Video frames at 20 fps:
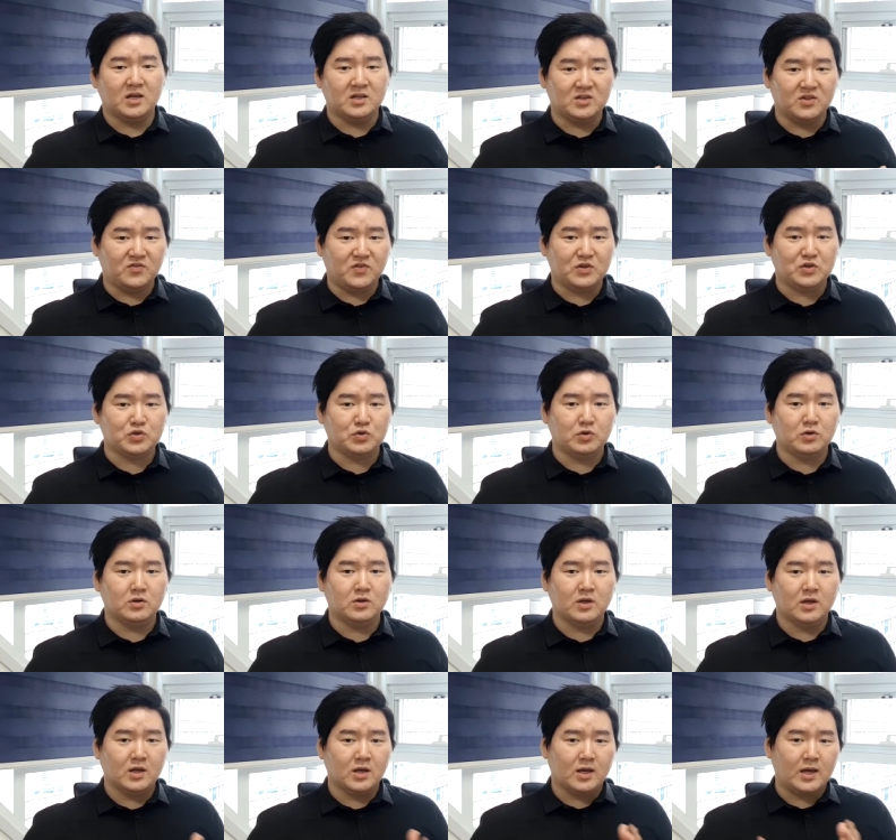
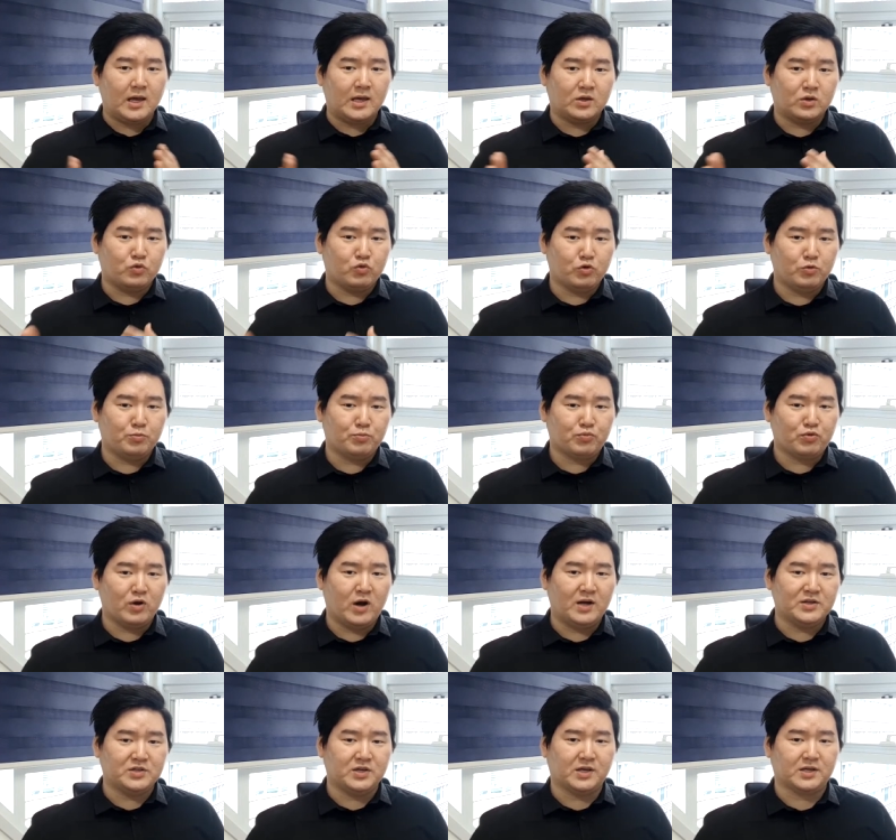individual and group
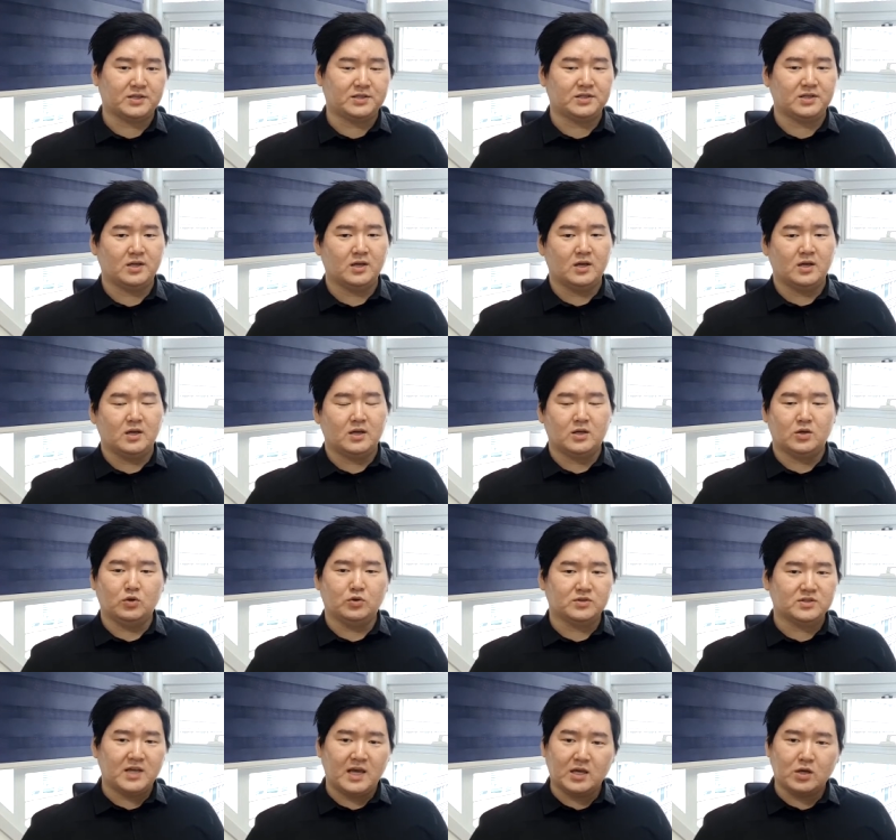projects.
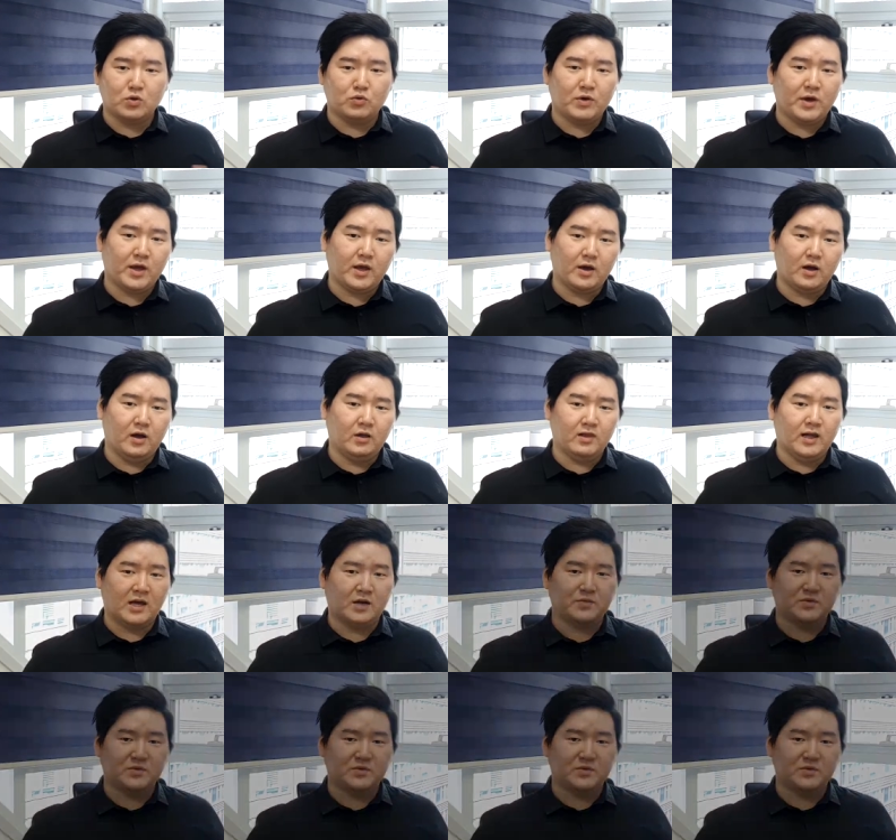It will take away a